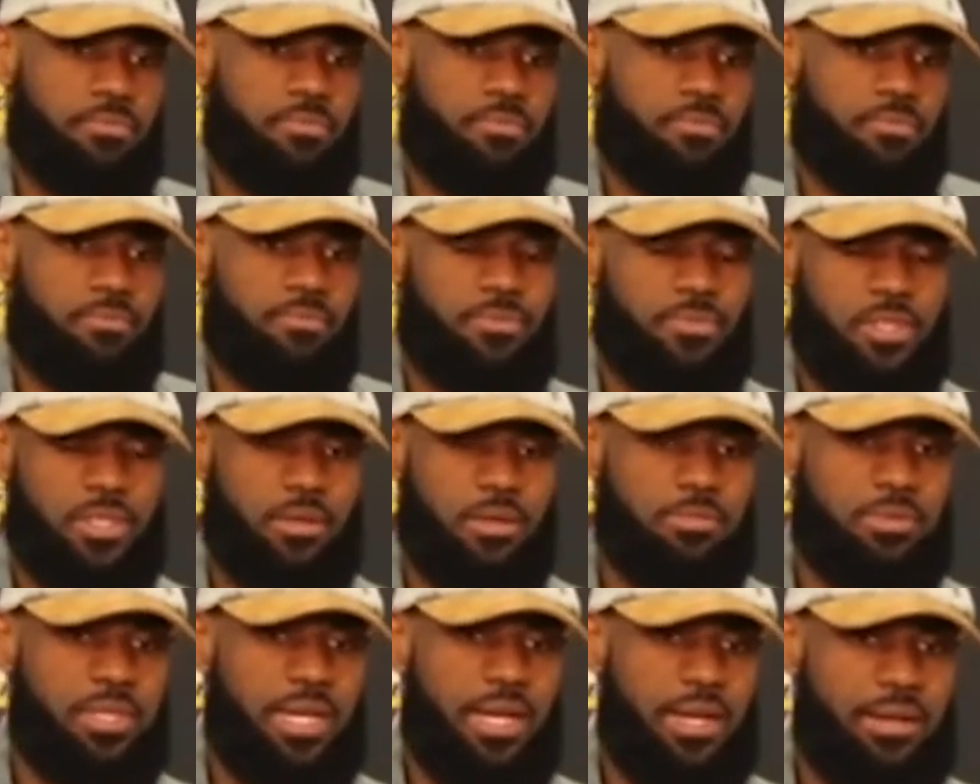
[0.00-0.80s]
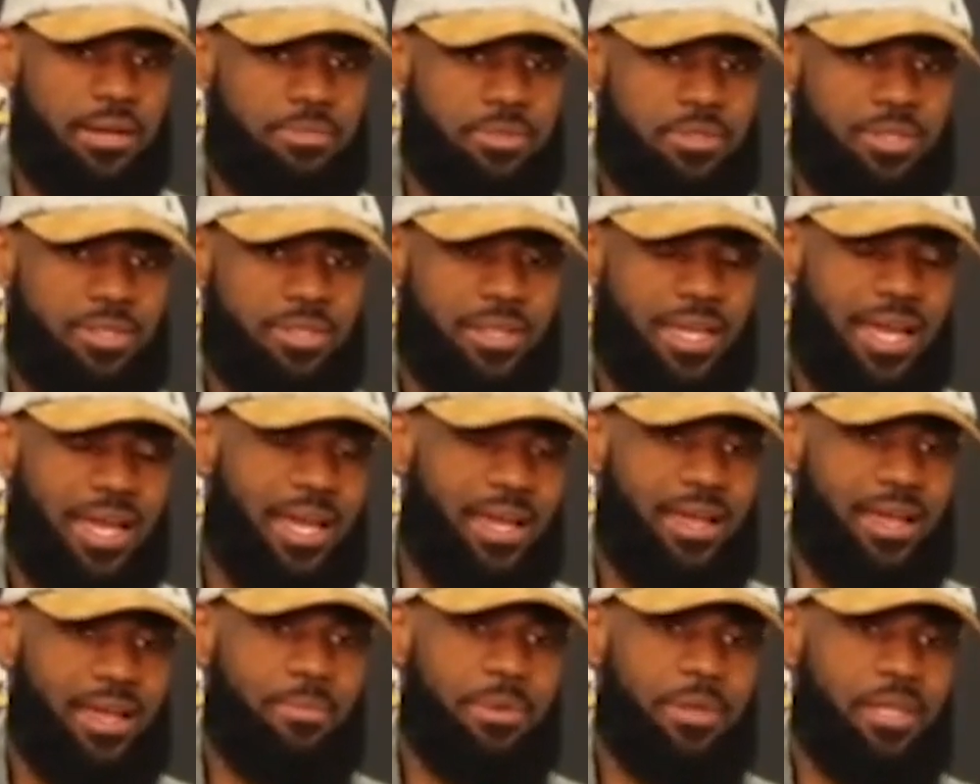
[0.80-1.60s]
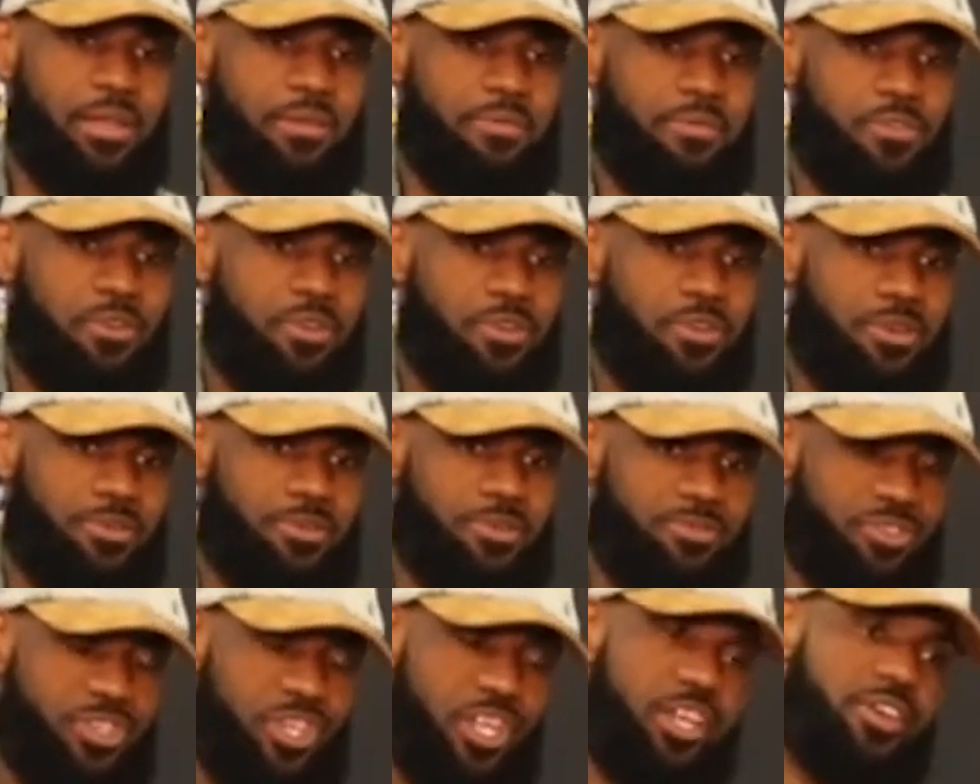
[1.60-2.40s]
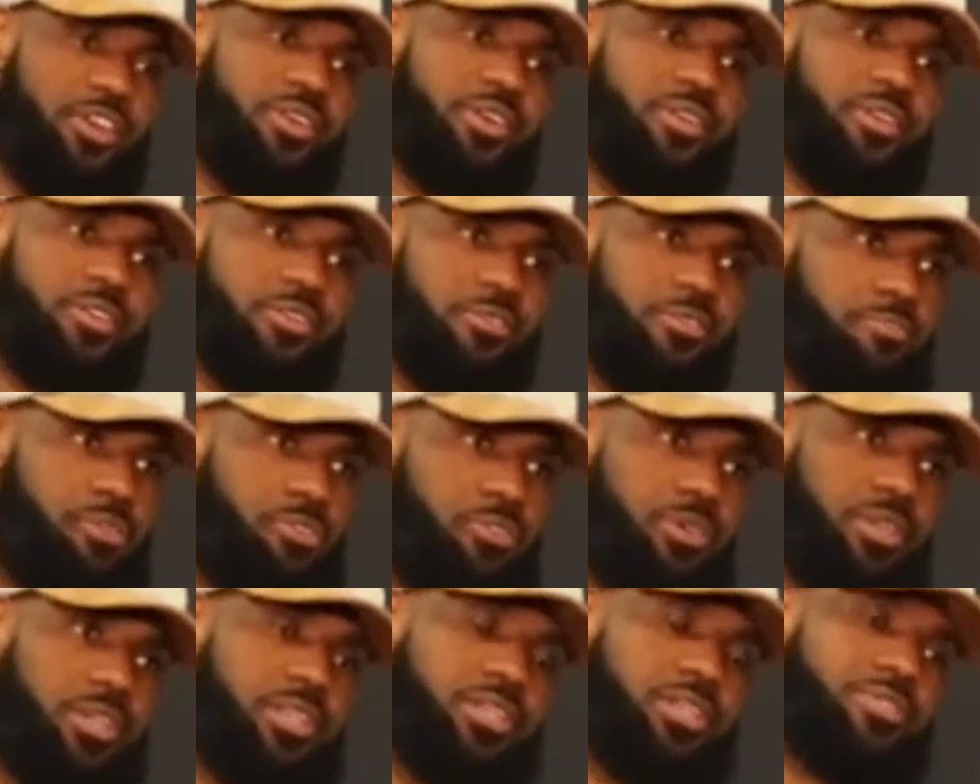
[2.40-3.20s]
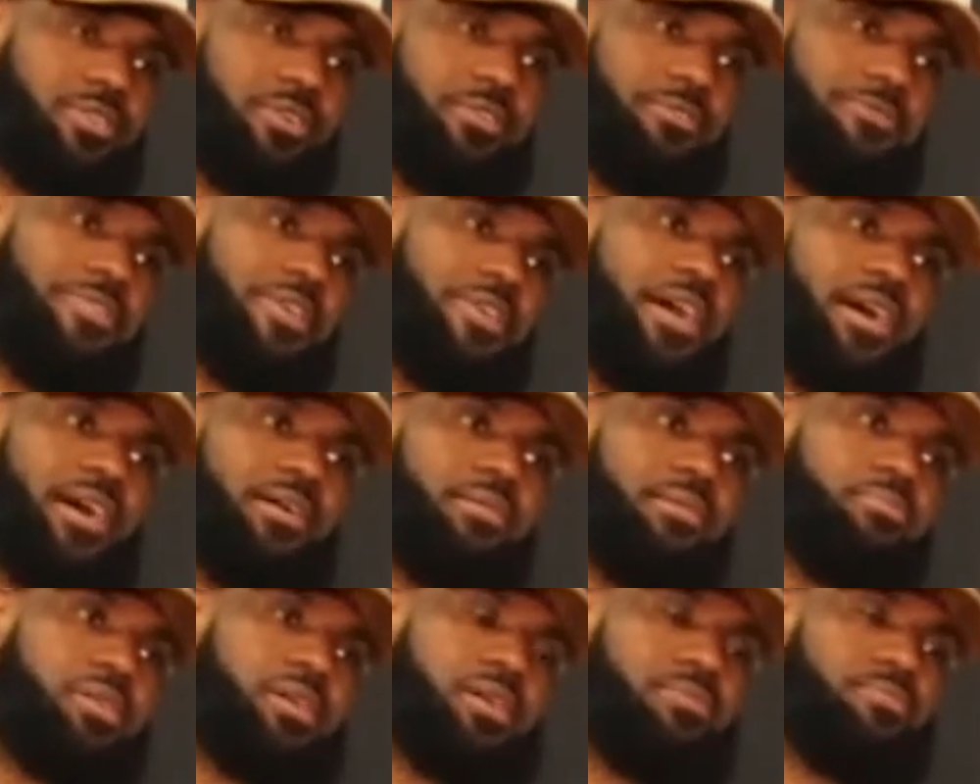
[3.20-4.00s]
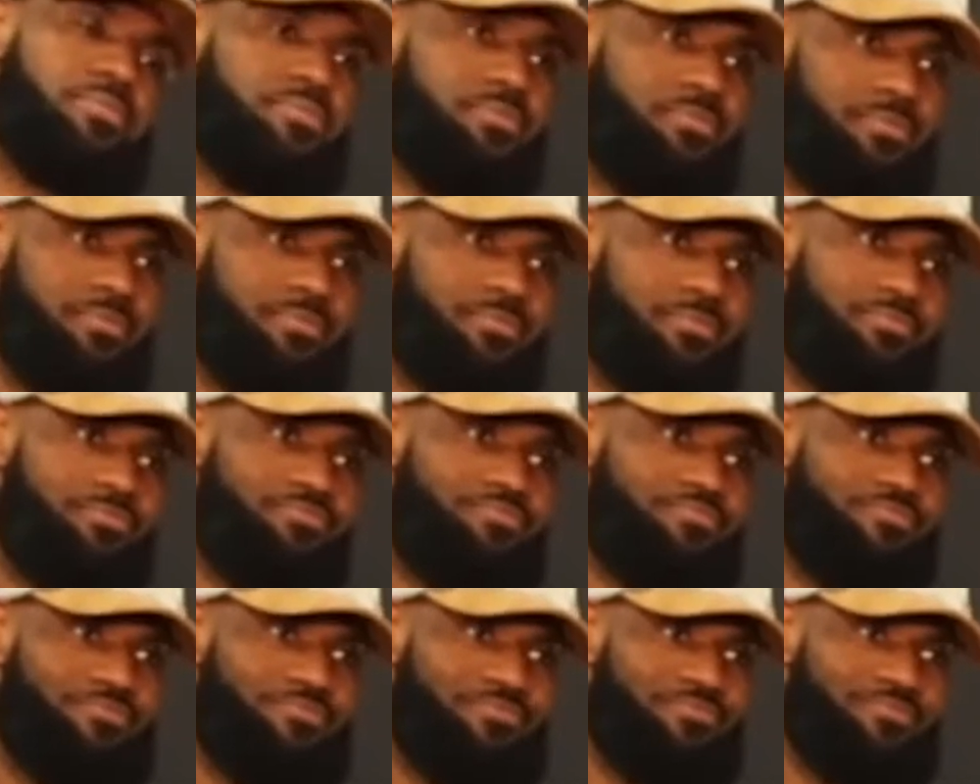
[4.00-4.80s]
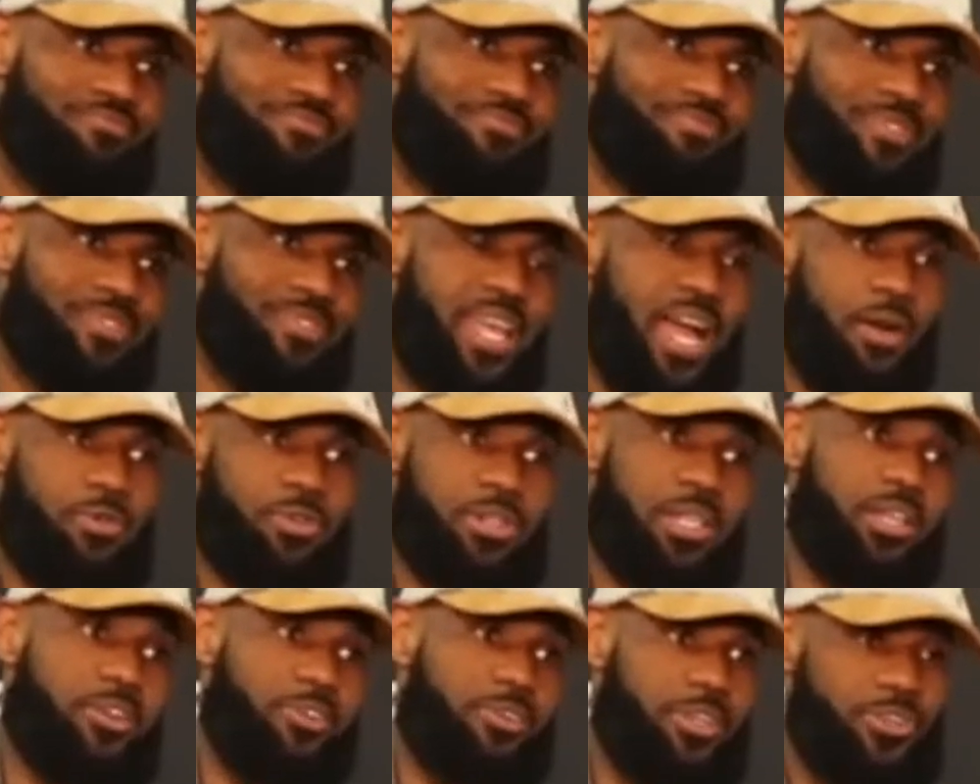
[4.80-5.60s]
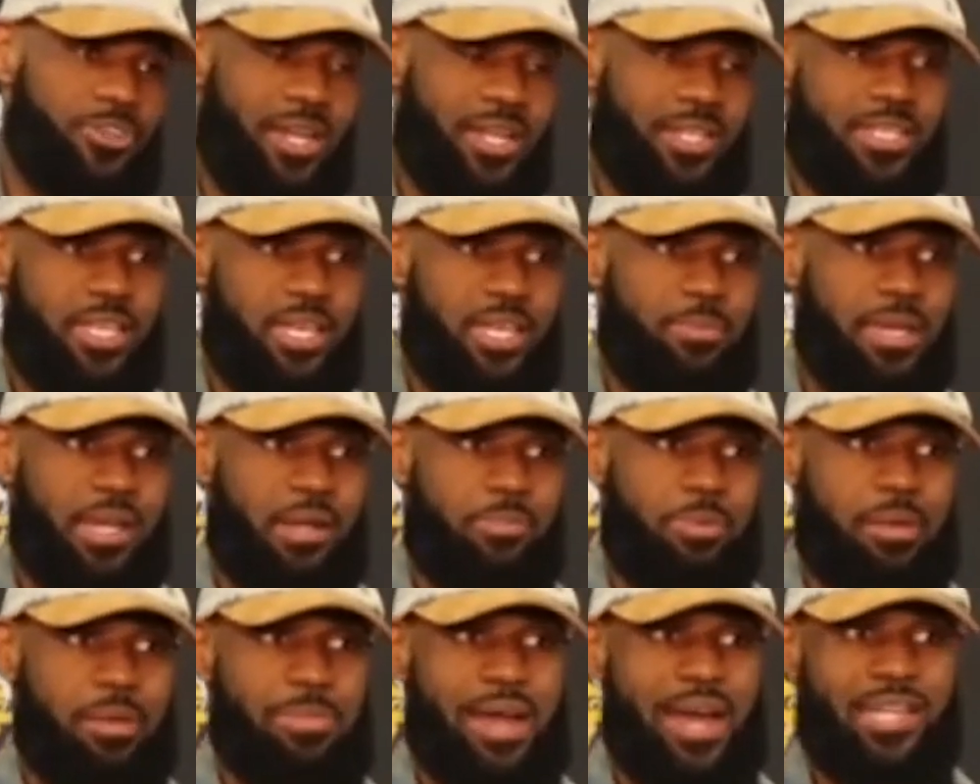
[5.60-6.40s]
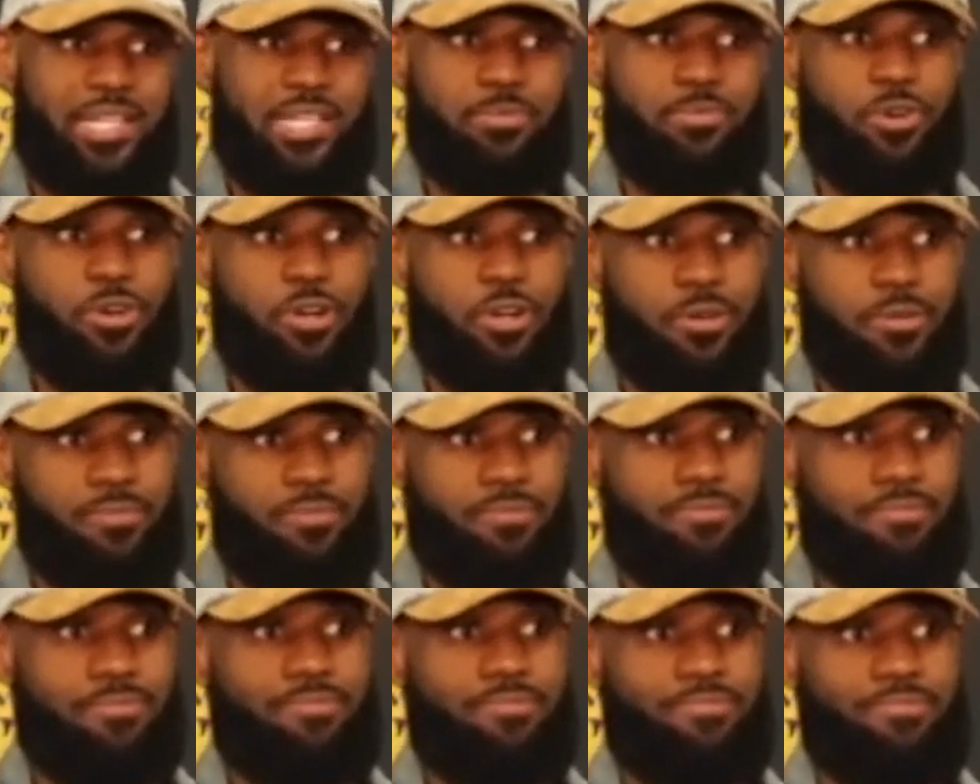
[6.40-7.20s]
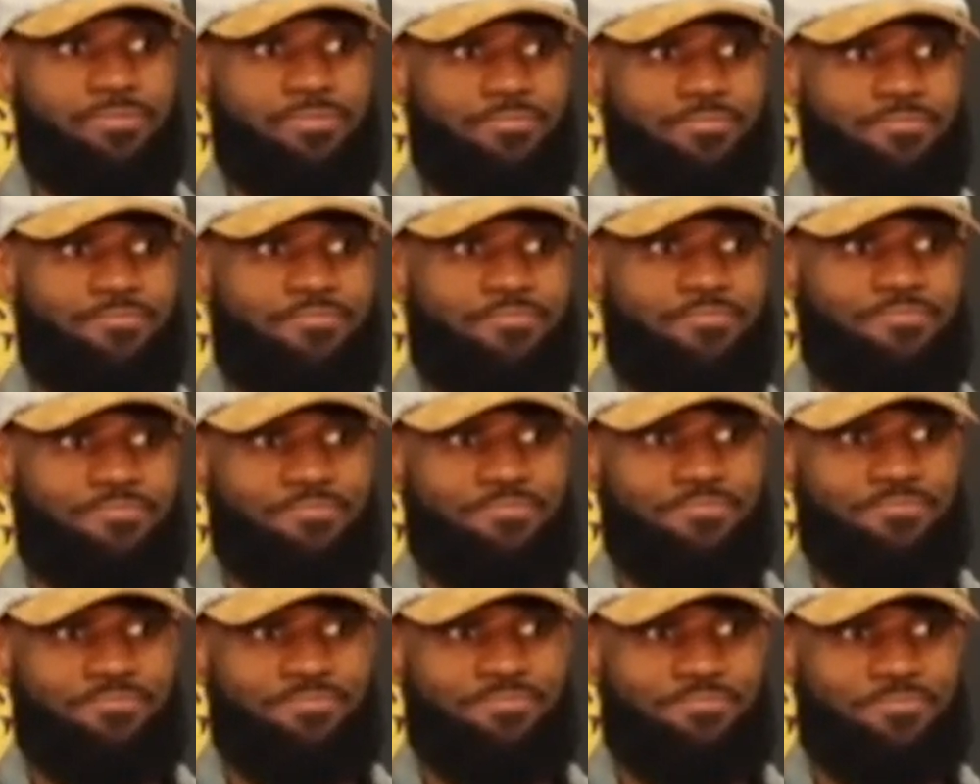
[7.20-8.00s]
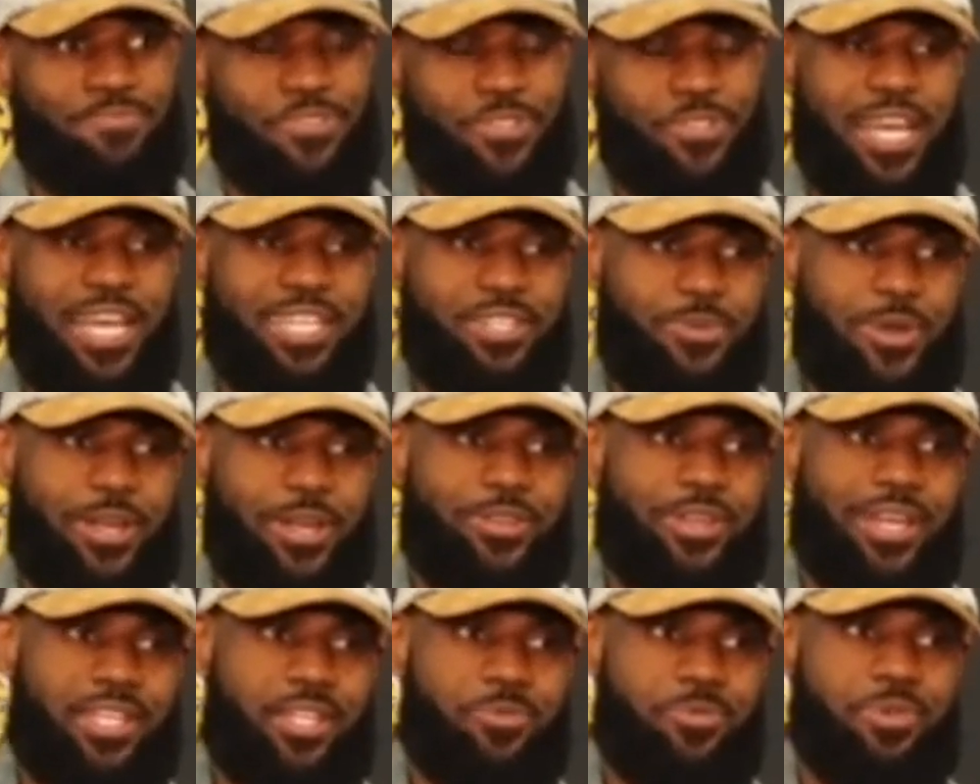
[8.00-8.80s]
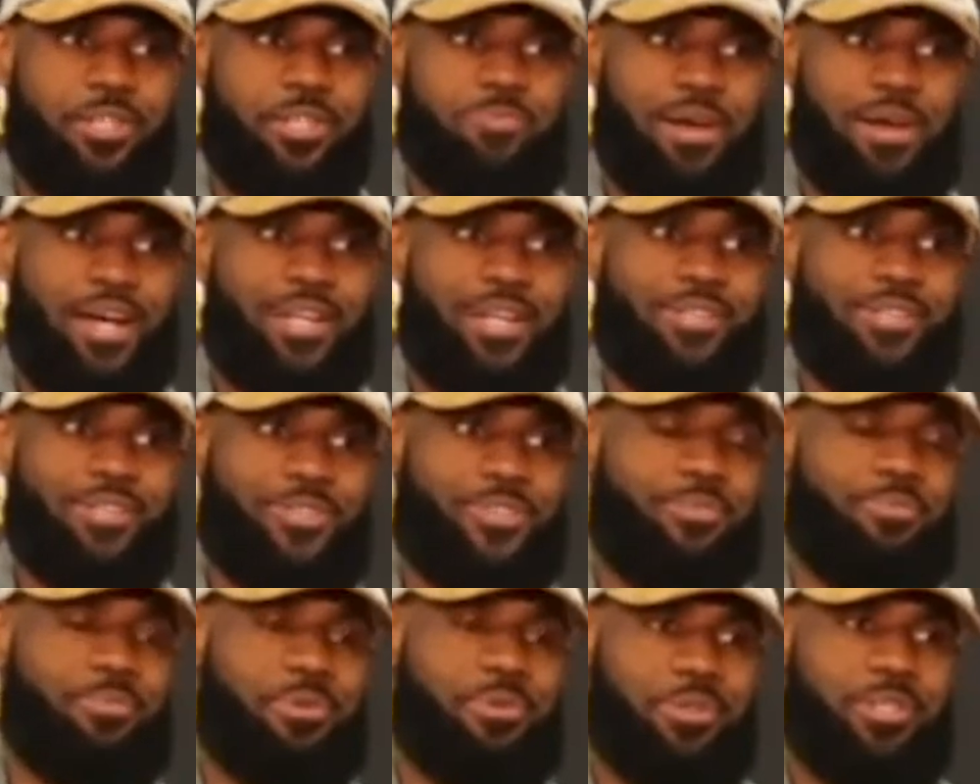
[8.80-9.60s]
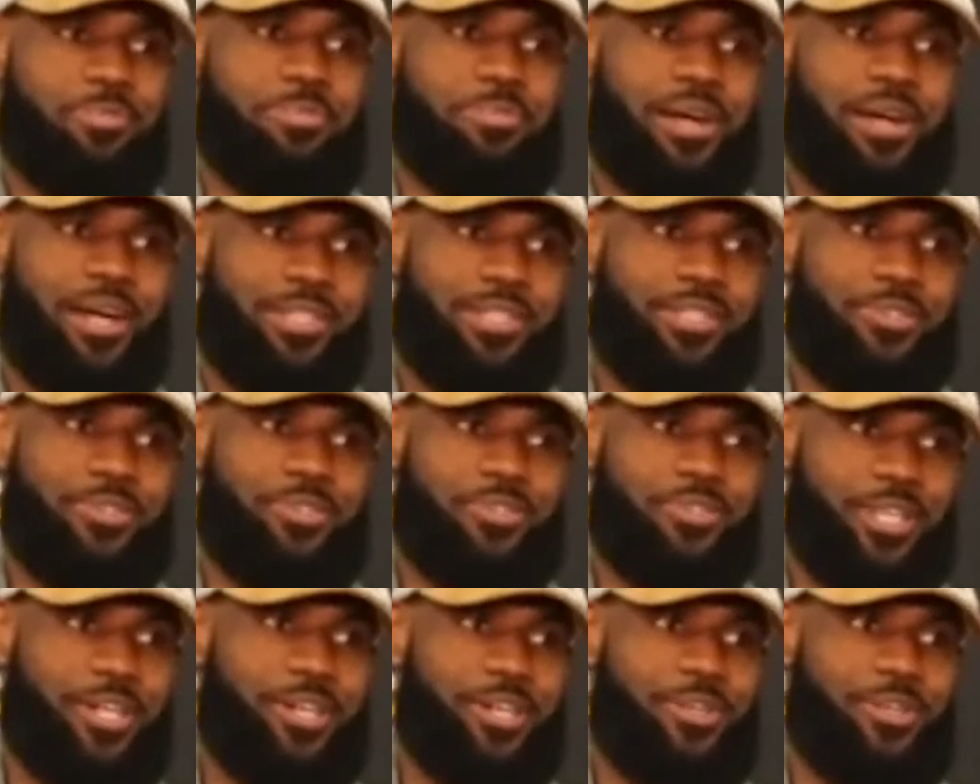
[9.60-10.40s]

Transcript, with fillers: Sometimes, if you're cheering or booing, it's so fine, but this guy was literally trying to tell me how to play basketball. So that's why you got the response you see me respond to. So,